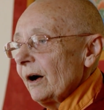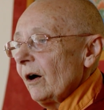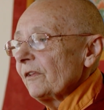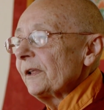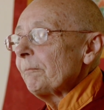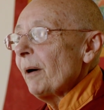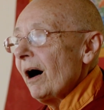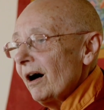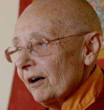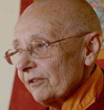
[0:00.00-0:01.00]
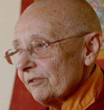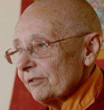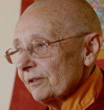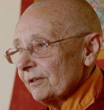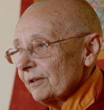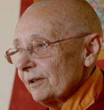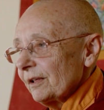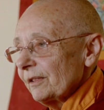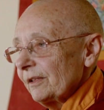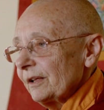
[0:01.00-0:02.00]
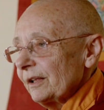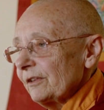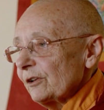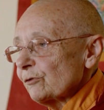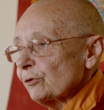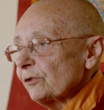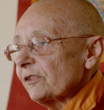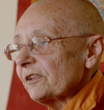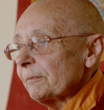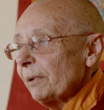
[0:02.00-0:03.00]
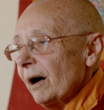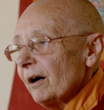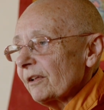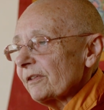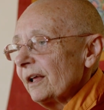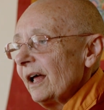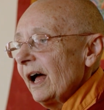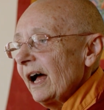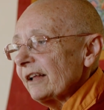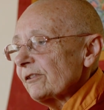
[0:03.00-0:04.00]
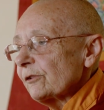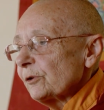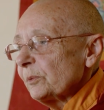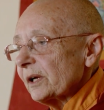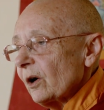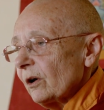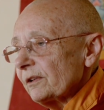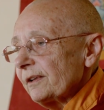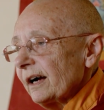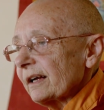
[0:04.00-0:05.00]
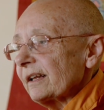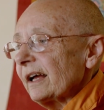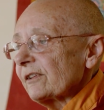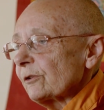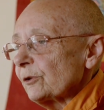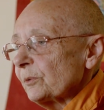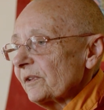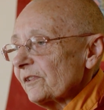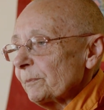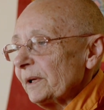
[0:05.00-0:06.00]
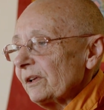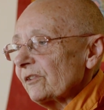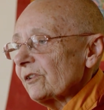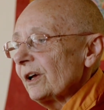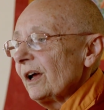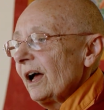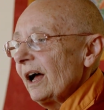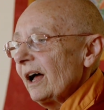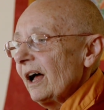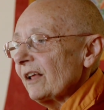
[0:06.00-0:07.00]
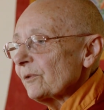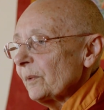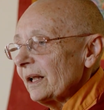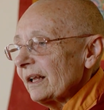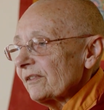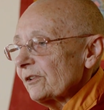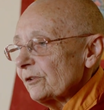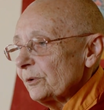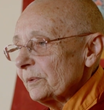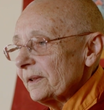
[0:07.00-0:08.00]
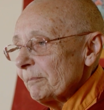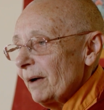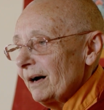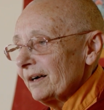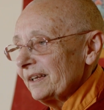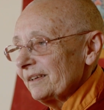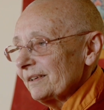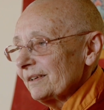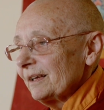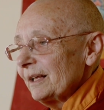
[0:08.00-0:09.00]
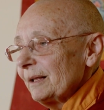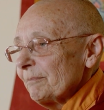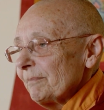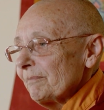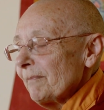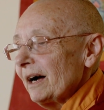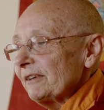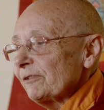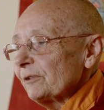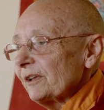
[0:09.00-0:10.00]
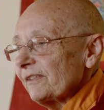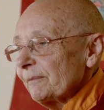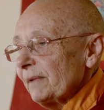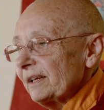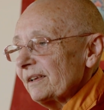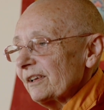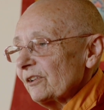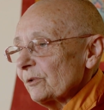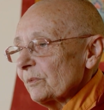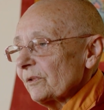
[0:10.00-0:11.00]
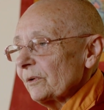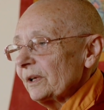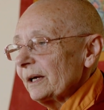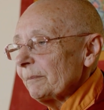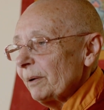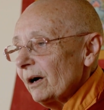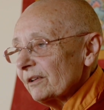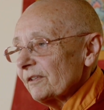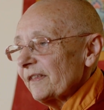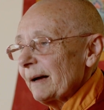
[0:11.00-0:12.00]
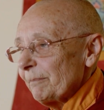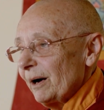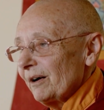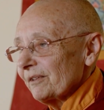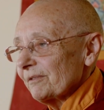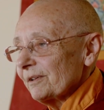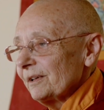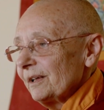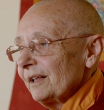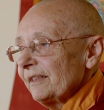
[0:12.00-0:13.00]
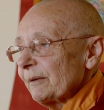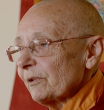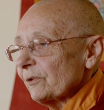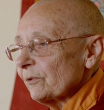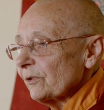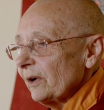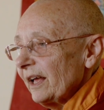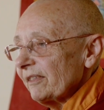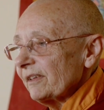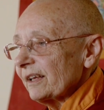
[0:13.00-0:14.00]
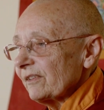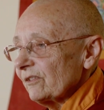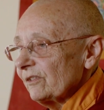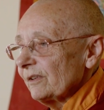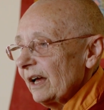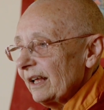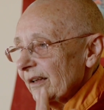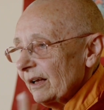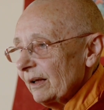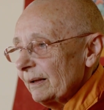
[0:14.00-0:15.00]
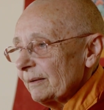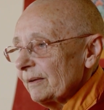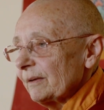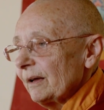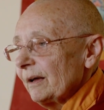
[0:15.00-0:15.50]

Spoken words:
on the path, the truth of the path, had to do with conduct, had to do with speech, as well as to do with the mind. Mindfulness and meditation was only a part of that path. There was also ethics and